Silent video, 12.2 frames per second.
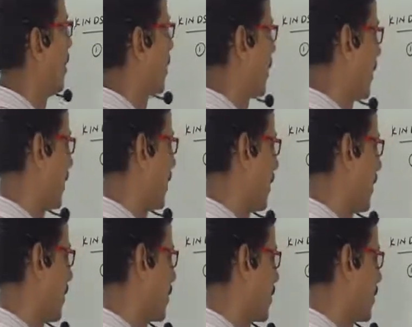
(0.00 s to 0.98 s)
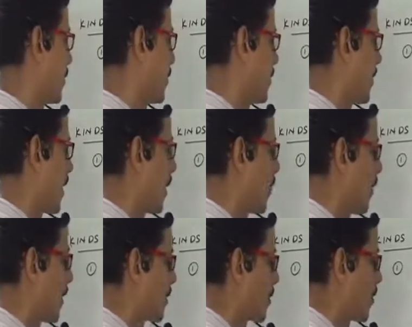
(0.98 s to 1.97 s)
Right. Next,
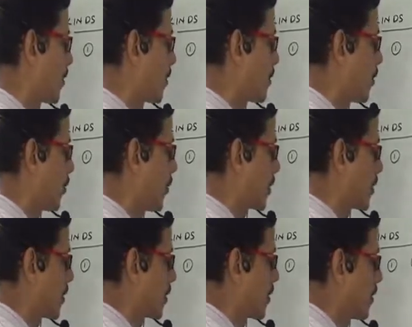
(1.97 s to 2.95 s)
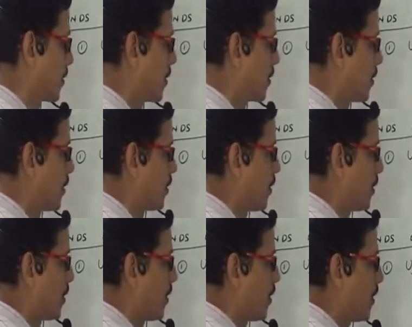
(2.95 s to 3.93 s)
null vector or zero vector.
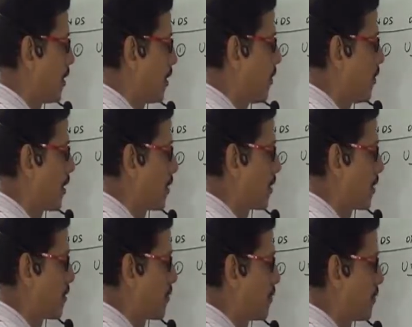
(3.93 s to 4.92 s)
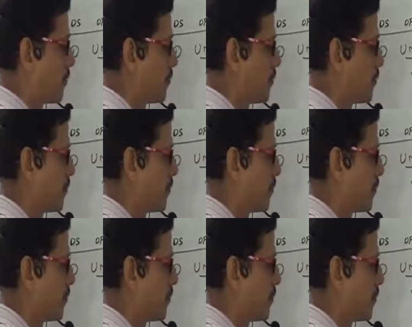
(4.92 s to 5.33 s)
Null vector.